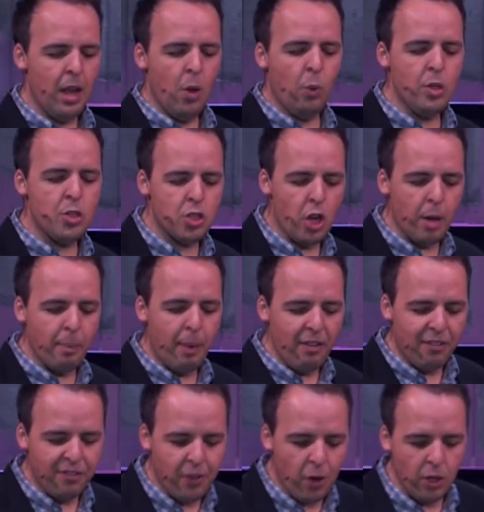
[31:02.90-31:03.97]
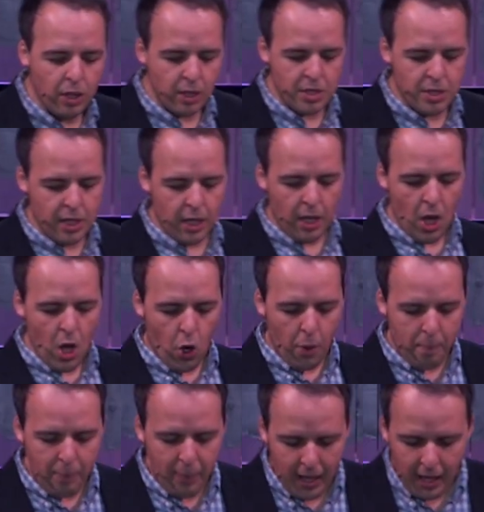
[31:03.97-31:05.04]
We start by focusing
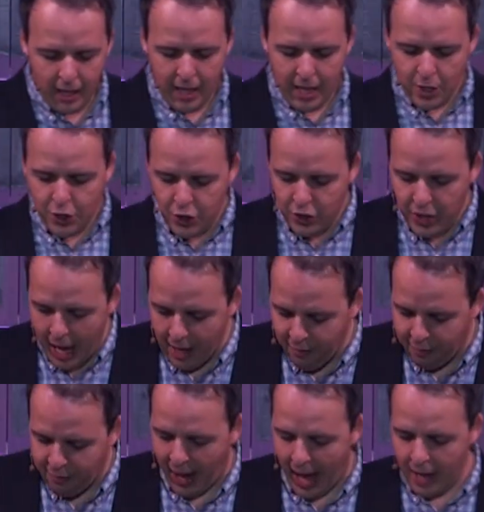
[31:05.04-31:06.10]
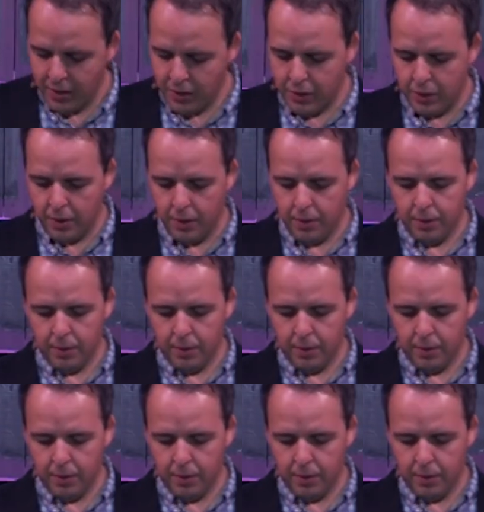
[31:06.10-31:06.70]
on being steadfast.